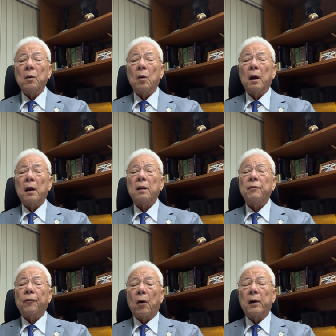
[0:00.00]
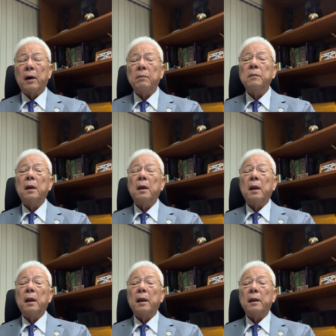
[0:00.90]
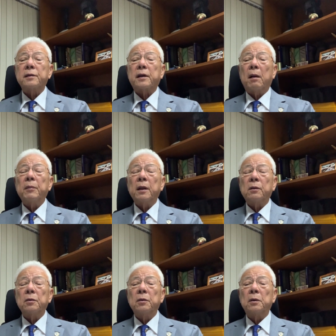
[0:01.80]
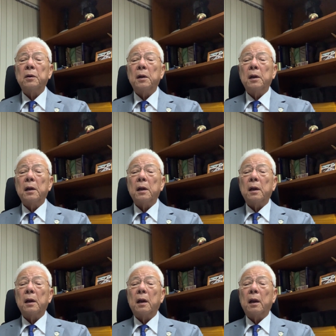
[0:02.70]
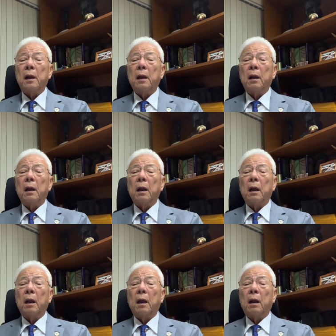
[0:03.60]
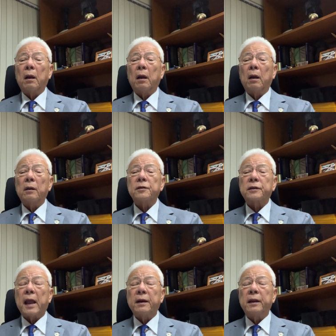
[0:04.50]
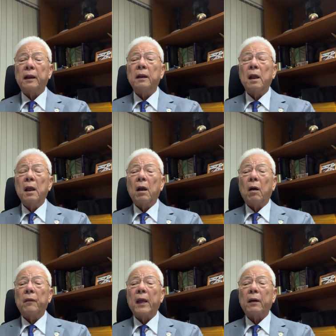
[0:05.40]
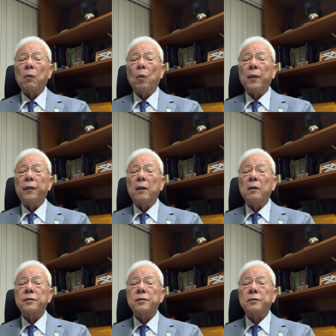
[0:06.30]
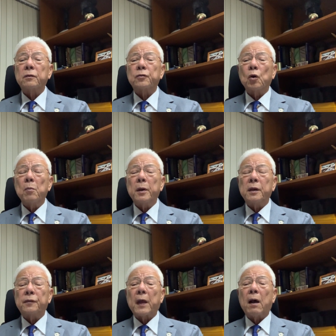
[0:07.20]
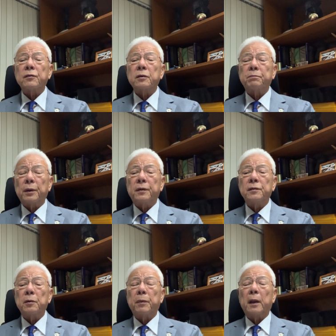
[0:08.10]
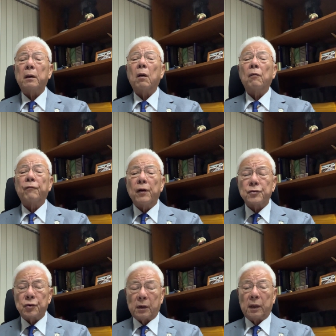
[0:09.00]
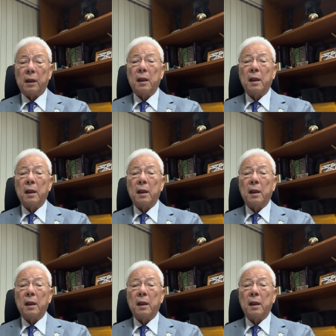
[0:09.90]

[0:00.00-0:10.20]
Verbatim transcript: your forum is coming to uh, standing that with so many thousand participate virtually.